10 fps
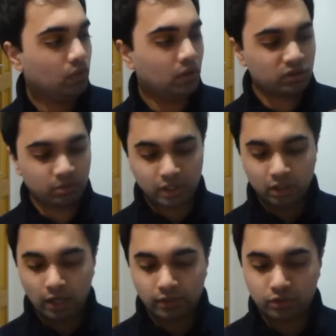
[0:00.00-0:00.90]
Something I
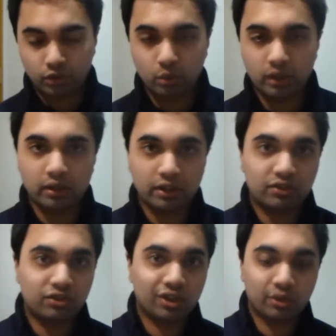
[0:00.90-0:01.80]
like to do in this
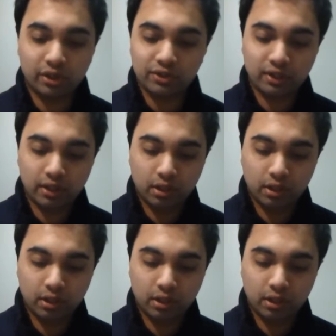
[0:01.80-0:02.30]
series.